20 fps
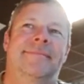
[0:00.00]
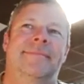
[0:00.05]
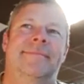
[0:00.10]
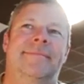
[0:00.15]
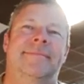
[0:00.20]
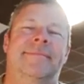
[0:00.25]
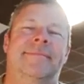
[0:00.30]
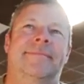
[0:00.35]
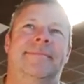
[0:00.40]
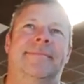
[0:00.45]

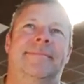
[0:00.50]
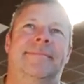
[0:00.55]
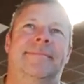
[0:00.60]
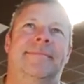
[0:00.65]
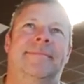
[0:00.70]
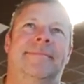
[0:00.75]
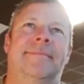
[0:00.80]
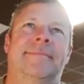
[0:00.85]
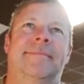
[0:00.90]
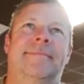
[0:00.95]

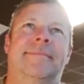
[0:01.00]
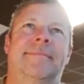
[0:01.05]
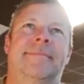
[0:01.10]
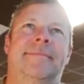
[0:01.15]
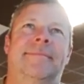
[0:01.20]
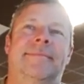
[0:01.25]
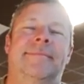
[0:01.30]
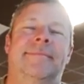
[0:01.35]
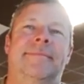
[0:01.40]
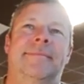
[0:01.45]

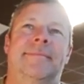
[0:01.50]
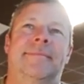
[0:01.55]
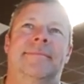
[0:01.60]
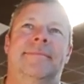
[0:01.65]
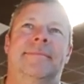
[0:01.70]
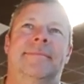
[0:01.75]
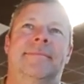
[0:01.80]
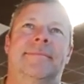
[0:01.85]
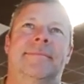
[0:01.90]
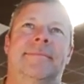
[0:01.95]

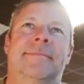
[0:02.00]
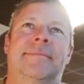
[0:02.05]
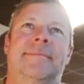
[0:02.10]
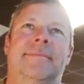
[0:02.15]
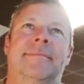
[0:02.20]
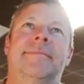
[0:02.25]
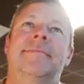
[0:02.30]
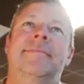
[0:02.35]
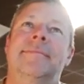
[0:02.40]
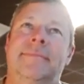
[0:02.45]

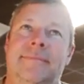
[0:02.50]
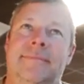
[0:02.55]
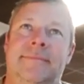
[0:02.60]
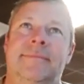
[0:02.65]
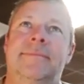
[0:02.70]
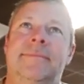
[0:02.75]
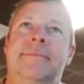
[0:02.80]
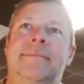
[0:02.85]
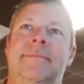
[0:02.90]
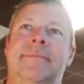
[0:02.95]

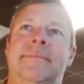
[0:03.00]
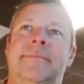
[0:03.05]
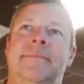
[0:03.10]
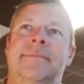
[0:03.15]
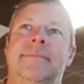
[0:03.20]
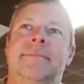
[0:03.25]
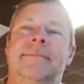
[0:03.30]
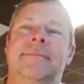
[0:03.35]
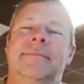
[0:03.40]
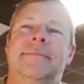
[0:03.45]

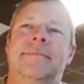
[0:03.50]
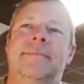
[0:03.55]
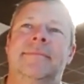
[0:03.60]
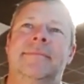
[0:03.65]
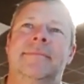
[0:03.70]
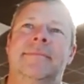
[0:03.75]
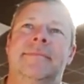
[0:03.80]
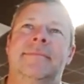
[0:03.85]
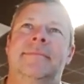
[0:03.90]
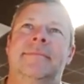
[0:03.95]

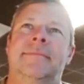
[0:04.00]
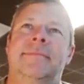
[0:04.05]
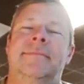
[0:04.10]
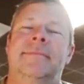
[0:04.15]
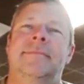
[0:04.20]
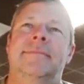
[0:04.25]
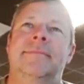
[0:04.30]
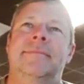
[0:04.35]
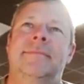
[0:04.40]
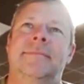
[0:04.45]

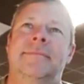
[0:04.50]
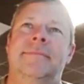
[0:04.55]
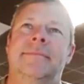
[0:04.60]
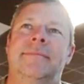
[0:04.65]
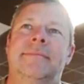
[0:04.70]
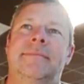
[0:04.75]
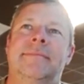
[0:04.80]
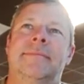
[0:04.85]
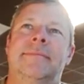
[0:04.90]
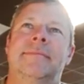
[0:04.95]

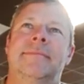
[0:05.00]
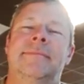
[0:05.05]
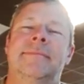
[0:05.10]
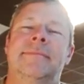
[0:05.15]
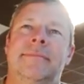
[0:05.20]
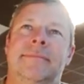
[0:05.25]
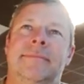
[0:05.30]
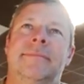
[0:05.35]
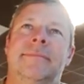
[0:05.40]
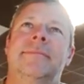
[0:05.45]

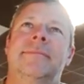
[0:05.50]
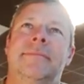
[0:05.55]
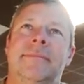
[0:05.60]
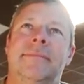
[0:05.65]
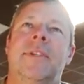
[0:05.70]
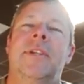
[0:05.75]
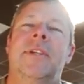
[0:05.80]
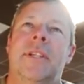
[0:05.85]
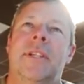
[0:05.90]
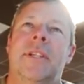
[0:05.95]

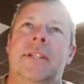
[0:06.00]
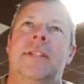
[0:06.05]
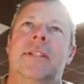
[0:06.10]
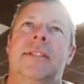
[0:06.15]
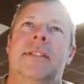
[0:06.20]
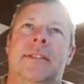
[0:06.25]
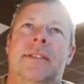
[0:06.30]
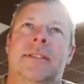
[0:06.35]
The person shown says nothing.